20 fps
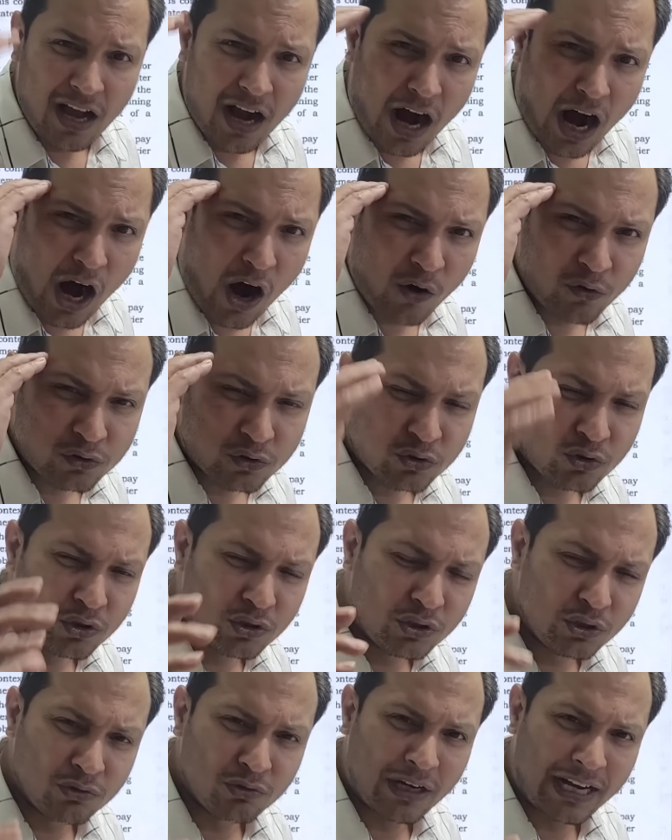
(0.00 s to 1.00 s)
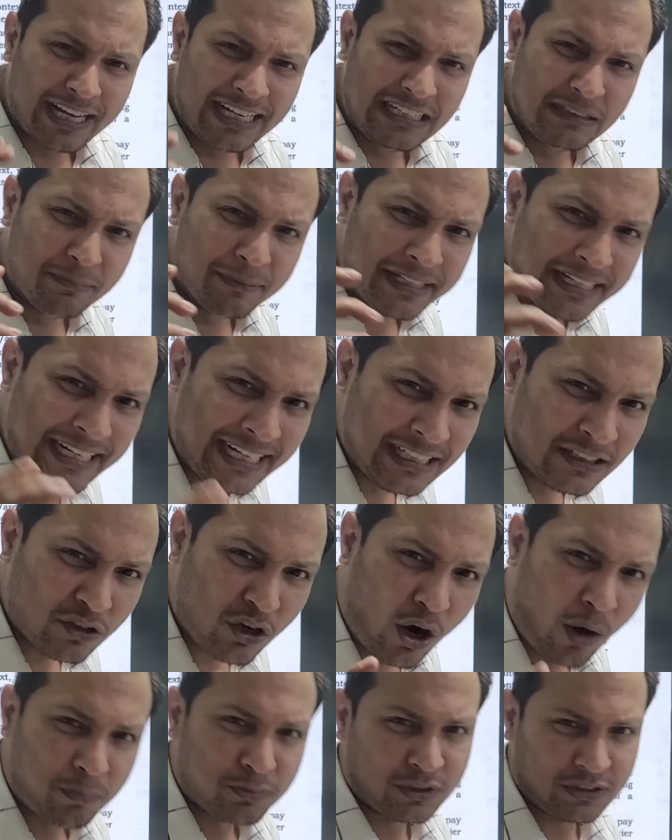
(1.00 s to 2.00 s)
How should you eliminate
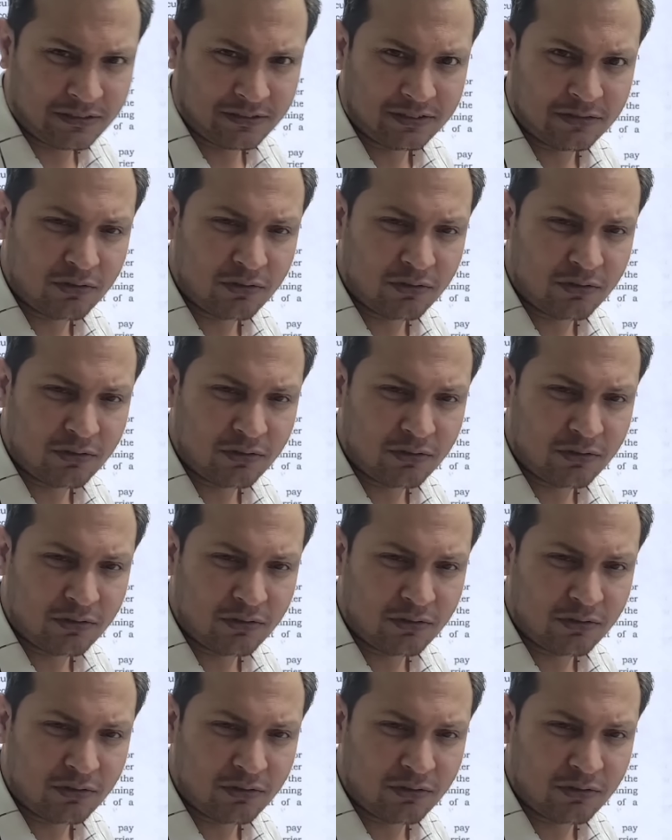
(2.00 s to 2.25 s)
options?